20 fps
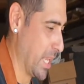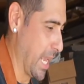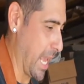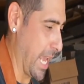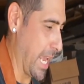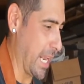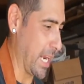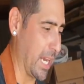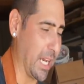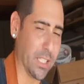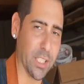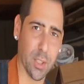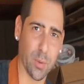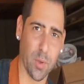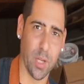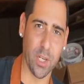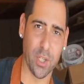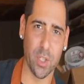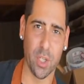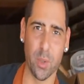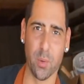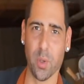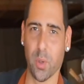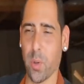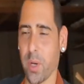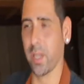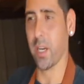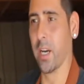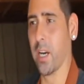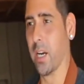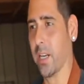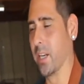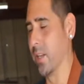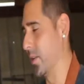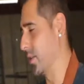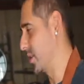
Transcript: And I just want to show you real quick uh, another